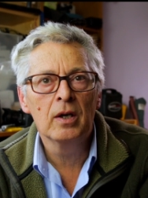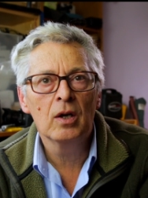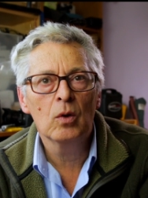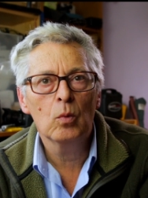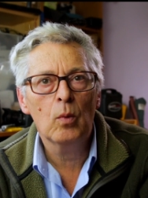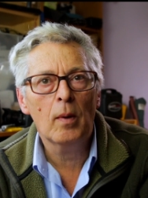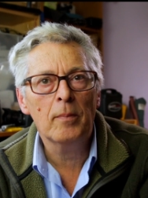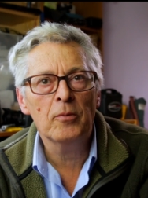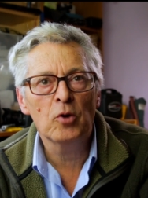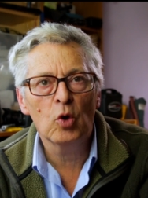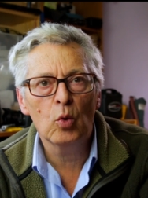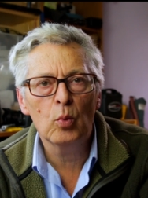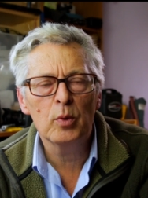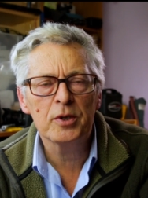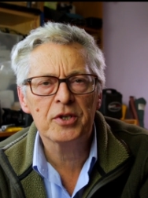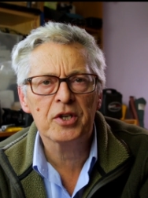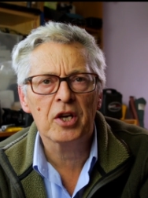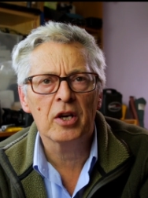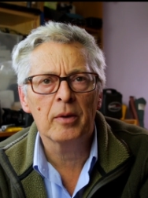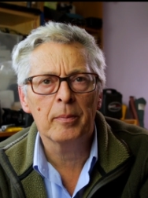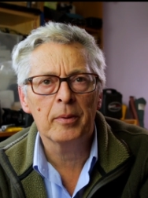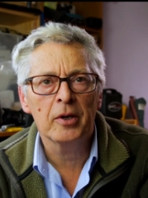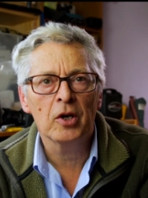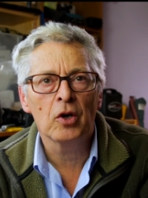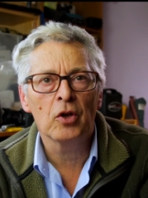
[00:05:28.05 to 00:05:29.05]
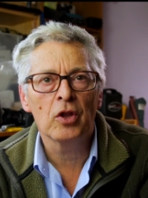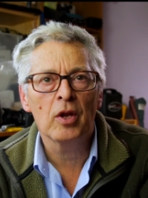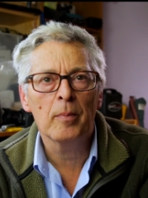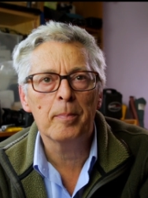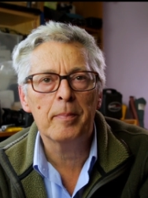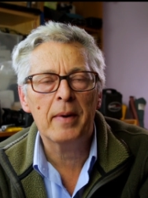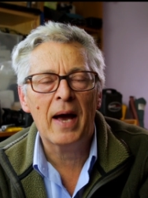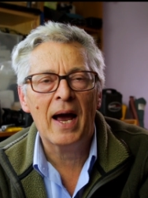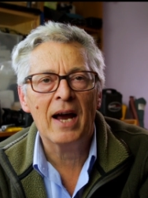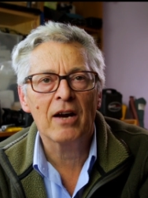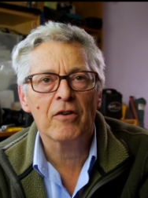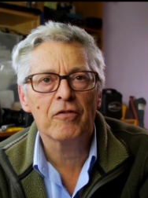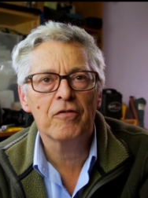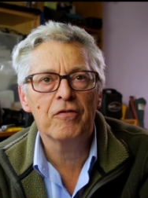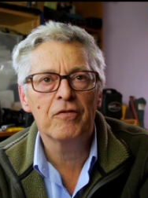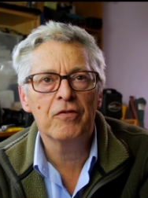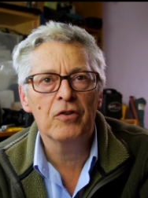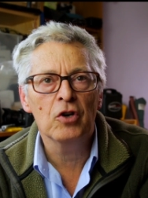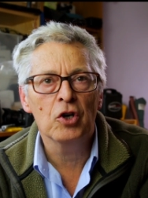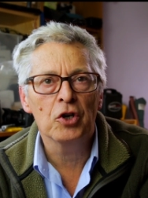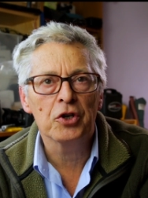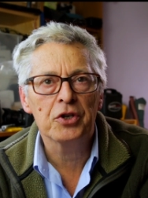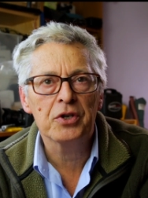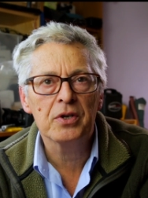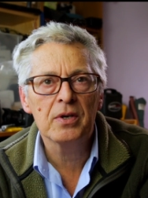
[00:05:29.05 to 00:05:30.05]
when we're always going to be on the back
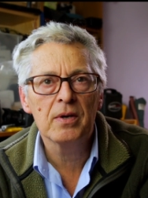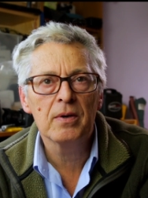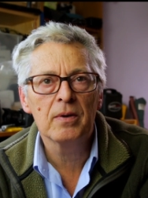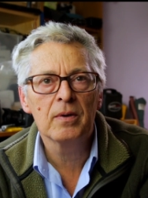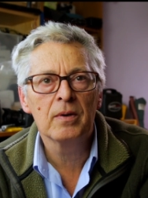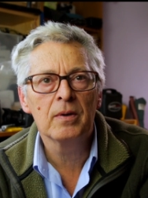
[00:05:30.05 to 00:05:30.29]
foot.